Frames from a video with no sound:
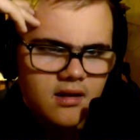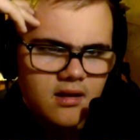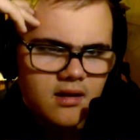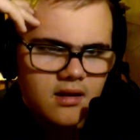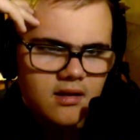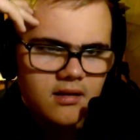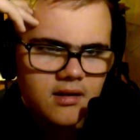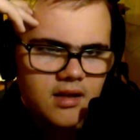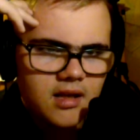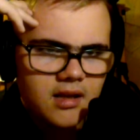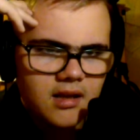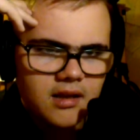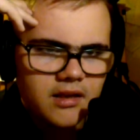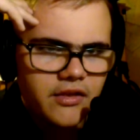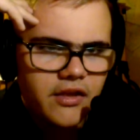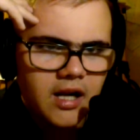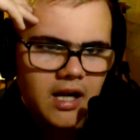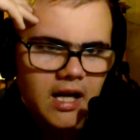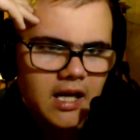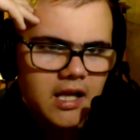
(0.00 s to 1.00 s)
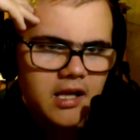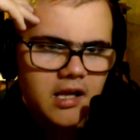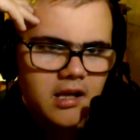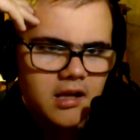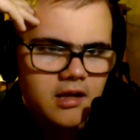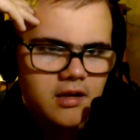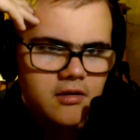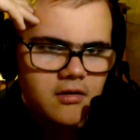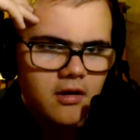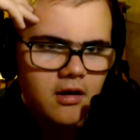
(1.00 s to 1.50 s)
the license
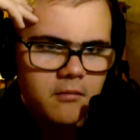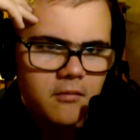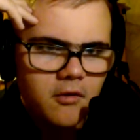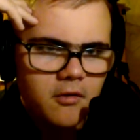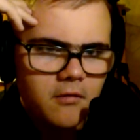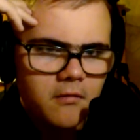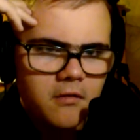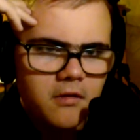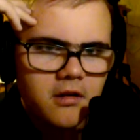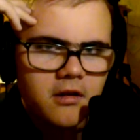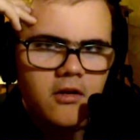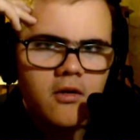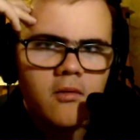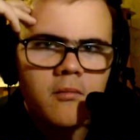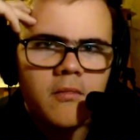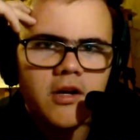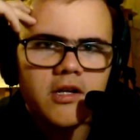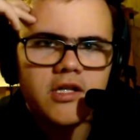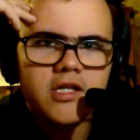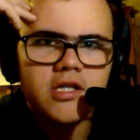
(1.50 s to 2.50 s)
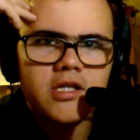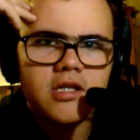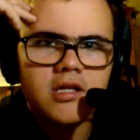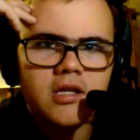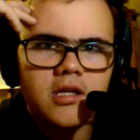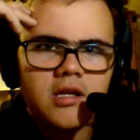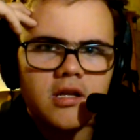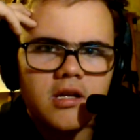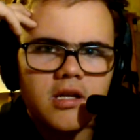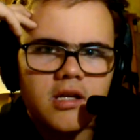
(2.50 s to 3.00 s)
to upload so much
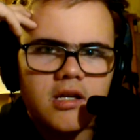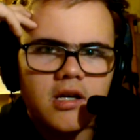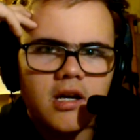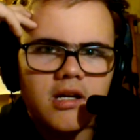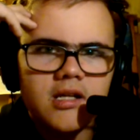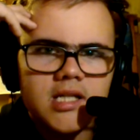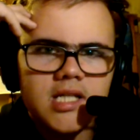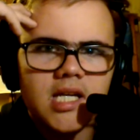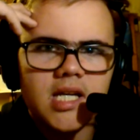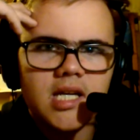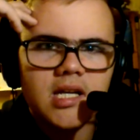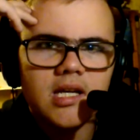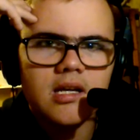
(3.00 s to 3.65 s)
content?